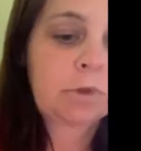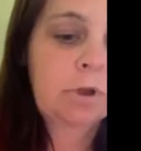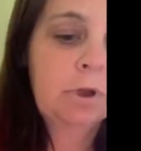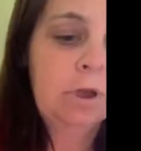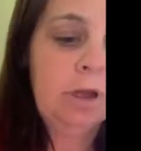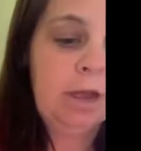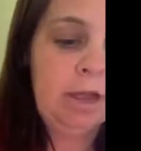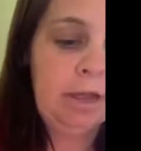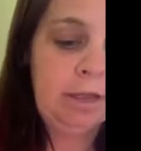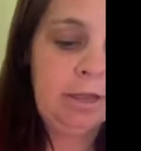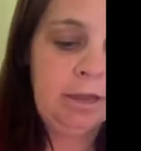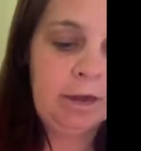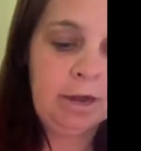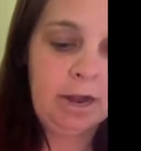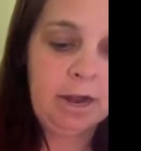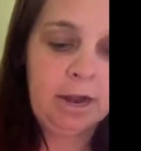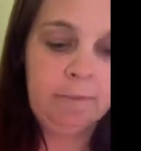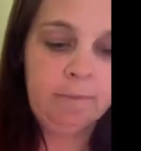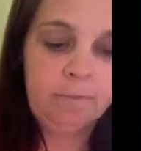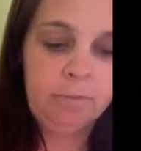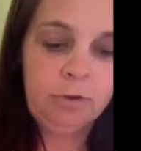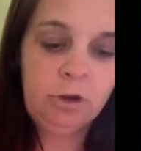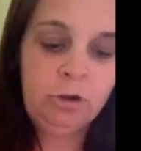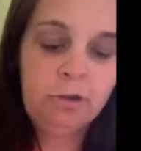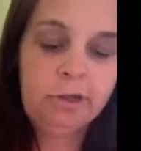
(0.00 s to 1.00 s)
And then
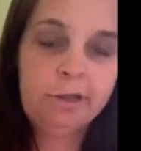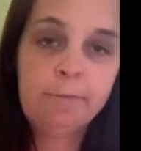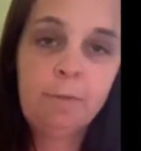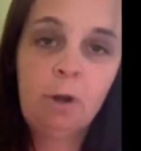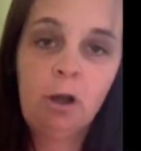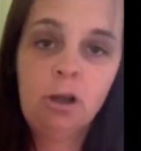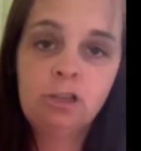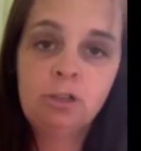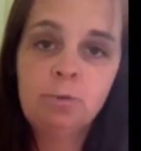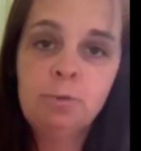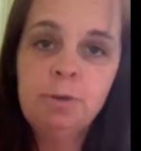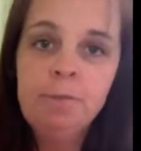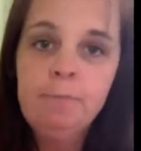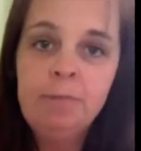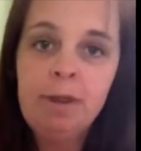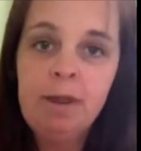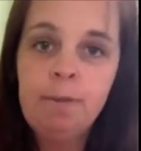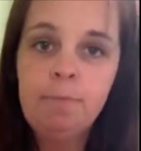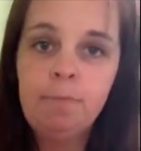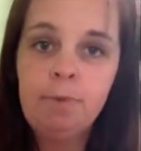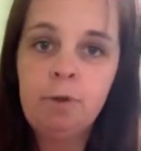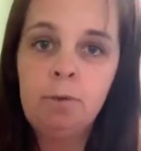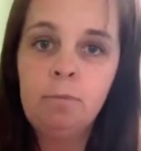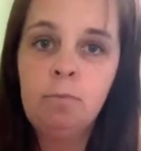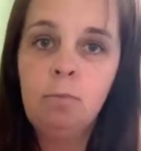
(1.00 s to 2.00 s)
I've used parchment
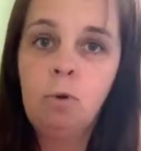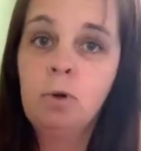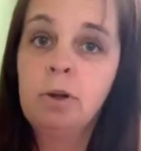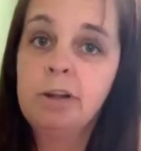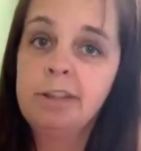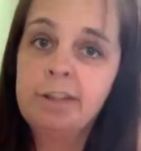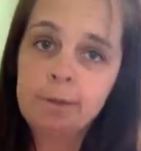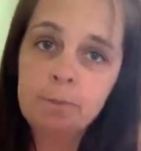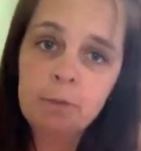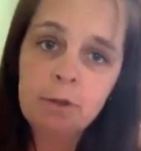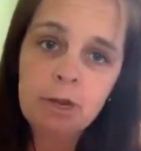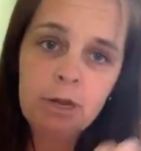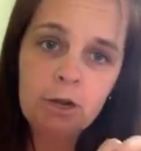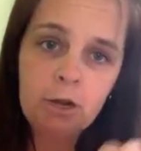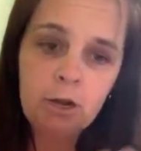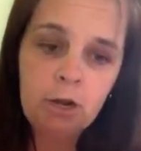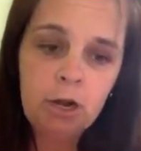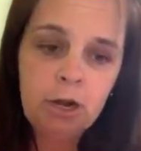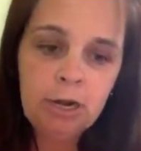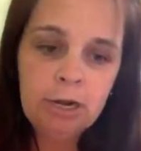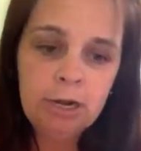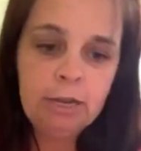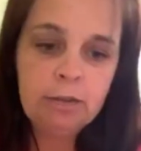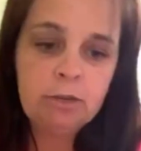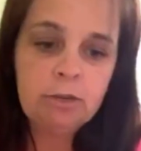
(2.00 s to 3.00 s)
paper and poured some glitter
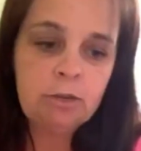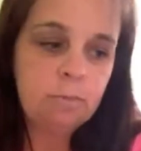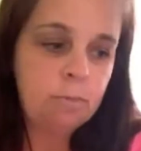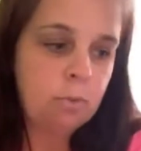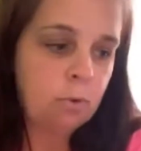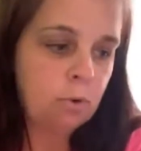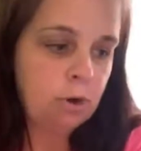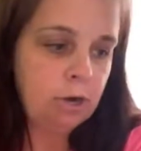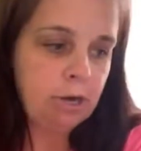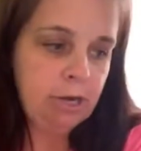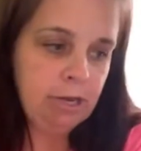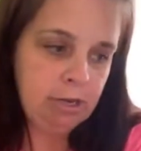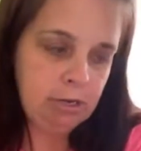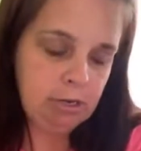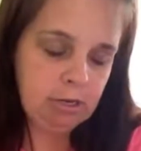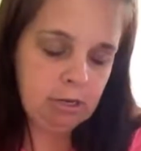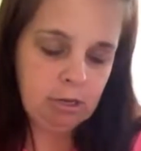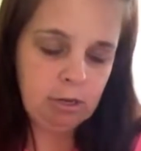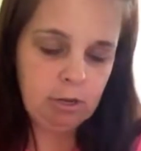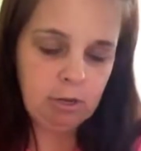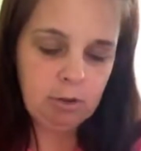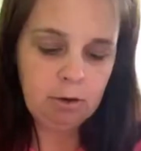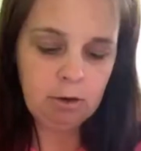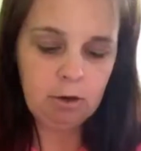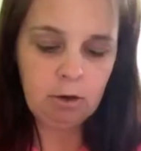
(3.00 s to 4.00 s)
on it to pour it into
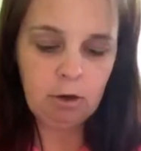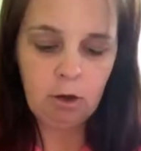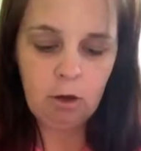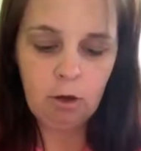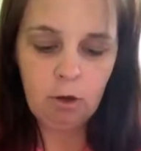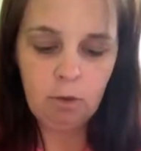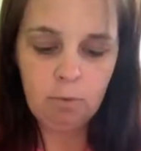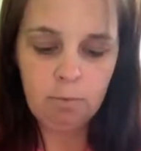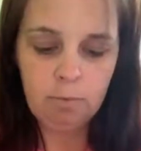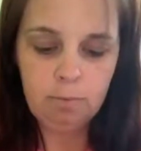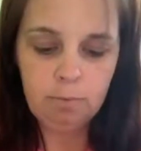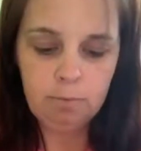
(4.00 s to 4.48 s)
the globe.